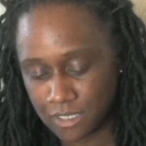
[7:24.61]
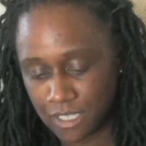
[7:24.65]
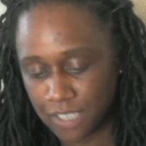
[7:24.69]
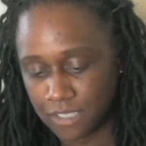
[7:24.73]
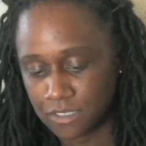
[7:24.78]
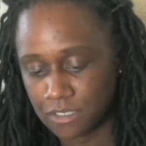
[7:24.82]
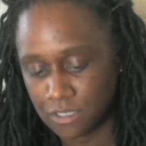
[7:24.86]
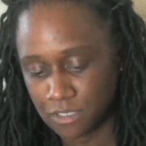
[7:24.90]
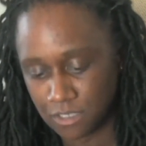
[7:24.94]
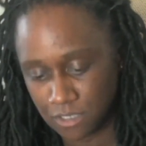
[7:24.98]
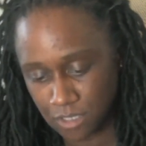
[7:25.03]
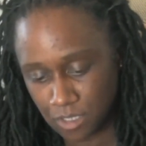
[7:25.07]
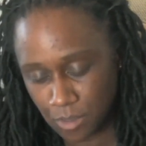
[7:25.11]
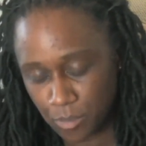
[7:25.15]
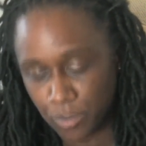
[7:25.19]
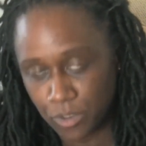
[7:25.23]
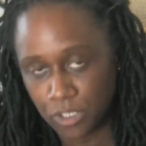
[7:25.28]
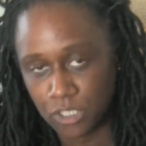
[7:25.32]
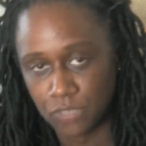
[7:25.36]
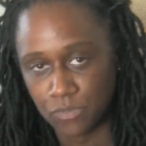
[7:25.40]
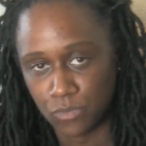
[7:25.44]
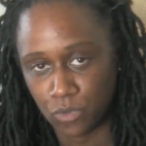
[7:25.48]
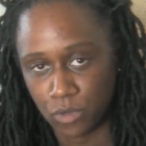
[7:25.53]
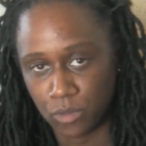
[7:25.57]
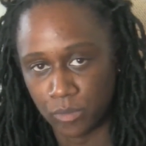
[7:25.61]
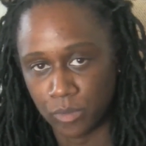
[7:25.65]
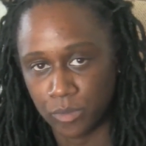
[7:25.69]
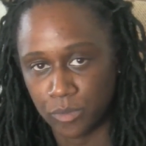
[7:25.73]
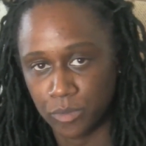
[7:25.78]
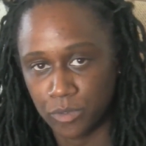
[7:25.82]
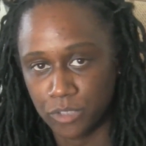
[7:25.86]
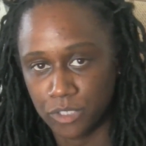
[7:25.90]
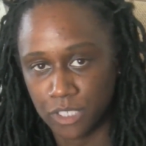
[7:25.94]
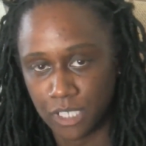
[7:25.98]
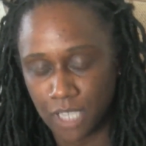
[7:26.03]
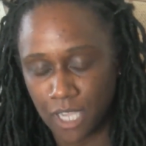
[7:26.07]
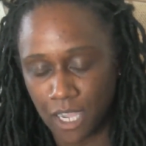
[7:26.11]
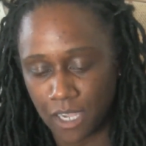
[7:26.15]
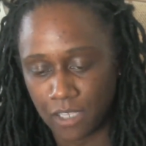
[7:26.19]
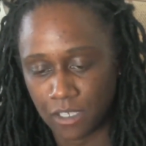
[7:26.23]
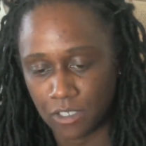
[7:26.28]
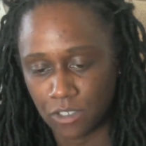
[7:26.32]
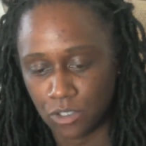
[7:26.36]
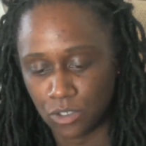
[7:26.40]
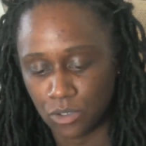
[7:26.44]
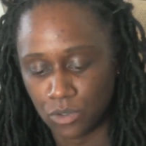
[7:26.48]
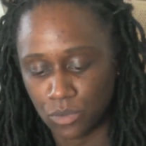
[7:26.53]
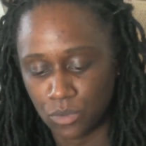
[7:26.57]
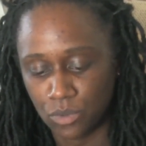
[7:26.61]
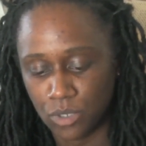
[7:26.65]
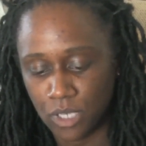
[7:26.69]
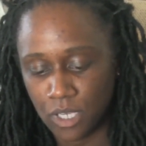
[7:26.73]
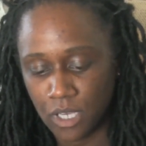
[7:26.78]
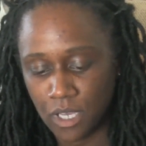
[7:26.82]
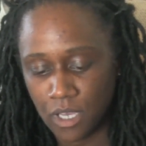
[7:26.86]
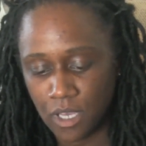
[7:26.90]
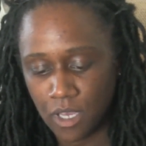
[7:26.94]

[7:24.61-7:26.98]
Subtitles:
That's the simplest form of music I can do.